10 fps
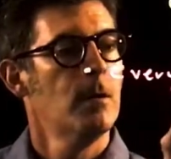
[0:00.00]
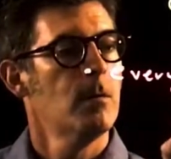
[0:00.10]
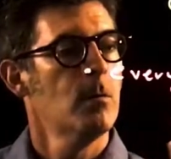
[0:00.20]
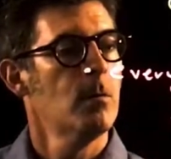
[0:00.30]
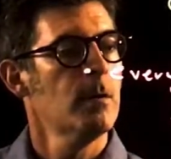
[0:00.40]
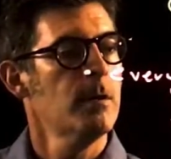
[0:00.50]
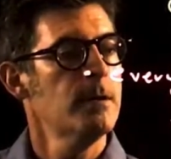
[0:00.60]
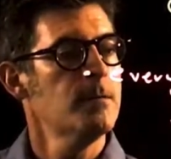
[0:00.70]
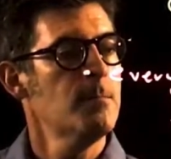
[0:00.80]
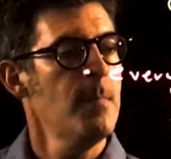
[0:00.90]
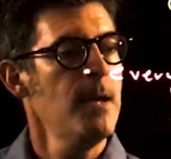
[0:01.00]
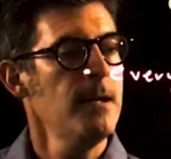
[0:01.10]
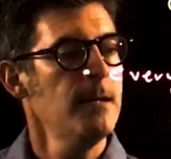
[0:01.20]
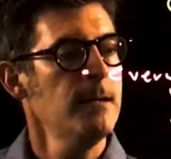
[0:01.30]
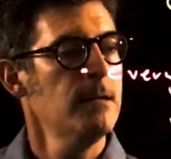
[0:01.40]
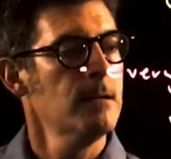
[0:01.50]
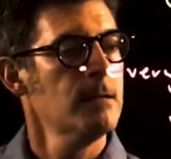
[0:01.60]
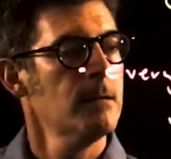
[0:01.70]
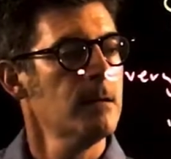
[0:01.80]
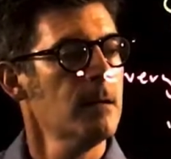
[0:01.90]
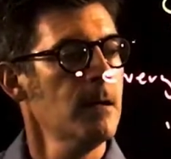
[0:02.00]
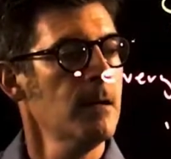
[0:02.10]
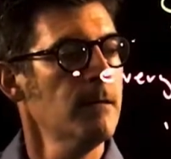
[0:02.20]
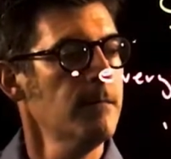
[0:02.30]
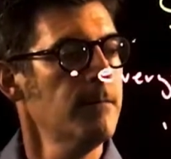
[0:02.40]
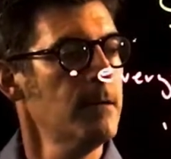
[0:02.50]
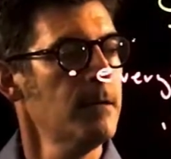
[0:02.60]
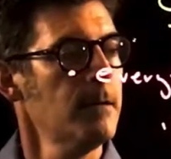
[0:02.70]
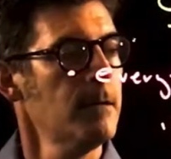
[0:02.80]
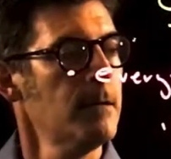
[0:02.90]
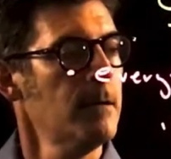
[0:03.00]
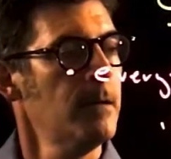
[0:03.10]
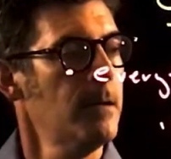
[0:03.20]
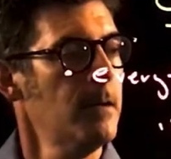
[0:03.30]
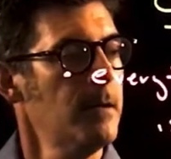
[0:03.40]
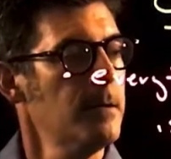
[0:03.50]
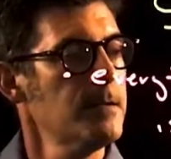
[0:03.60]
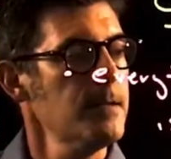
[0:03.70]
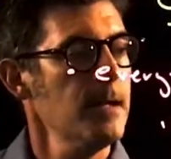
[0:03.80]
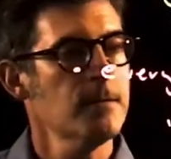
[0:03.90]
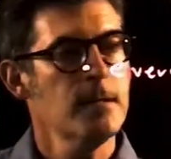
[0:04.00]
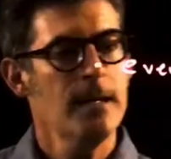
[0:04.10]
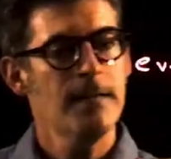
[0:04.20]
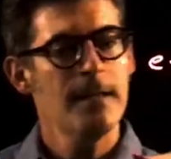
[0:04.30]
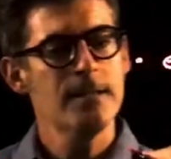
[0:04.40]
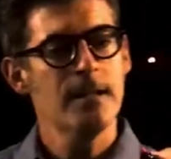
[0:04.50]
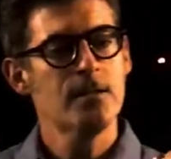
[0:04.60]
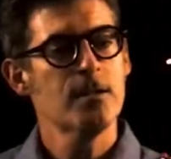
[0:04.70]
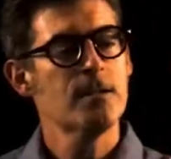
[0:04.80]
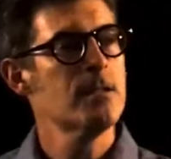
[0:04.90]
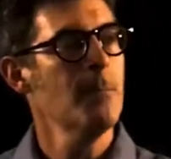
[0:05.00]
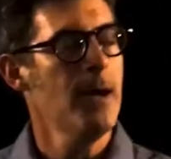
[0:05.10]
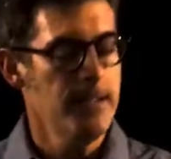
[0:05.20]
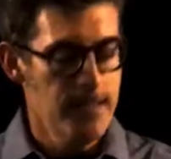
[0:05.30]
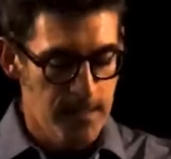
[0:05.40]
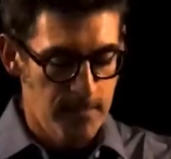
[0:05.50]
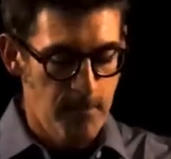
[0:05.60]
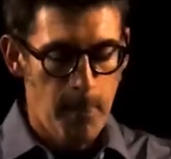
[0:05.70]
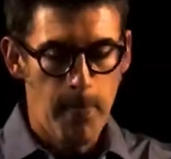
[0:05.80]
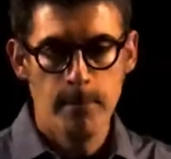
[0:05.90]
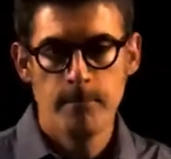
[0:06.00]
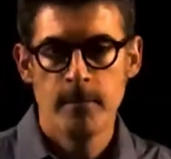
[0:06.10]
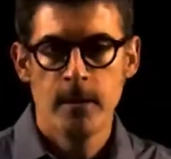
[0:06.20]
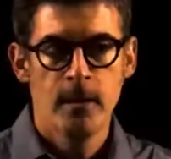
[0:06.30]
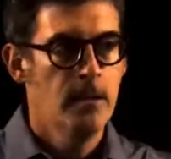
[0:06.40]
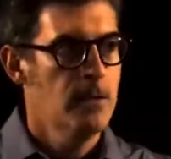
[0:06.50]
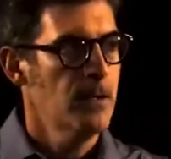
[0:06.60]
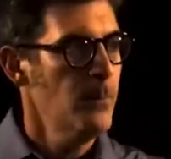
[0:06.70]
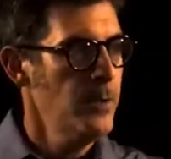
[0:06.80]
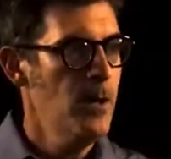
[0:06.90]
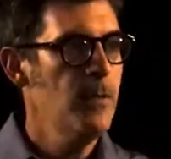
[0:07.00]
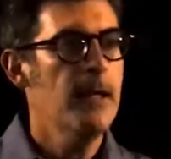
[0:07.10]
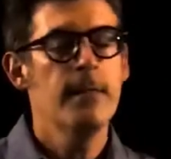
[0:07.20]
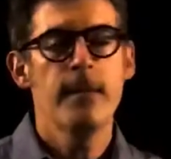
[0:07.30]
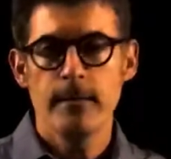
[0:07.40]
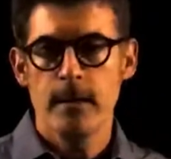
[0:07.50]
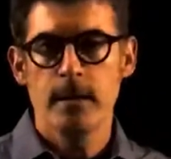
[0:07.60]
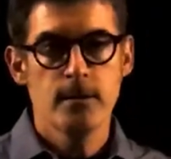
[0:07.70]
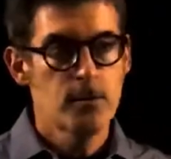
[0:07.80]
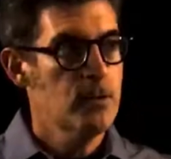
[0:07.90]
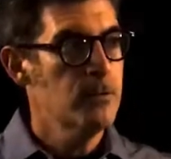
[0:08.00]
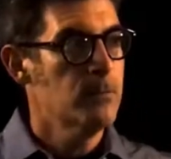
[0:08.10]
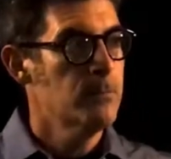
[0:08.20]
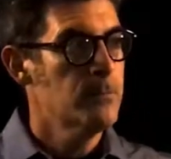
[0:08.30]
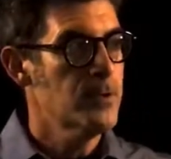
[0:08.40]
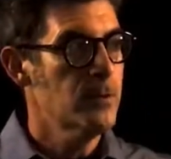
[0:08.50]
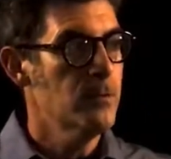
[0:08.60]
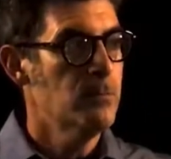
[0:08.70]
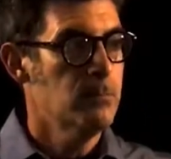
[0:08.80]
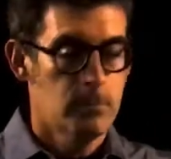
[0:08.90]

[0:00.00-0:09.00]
or is made of cells. And now that's not just some idea, right? We know that is true. So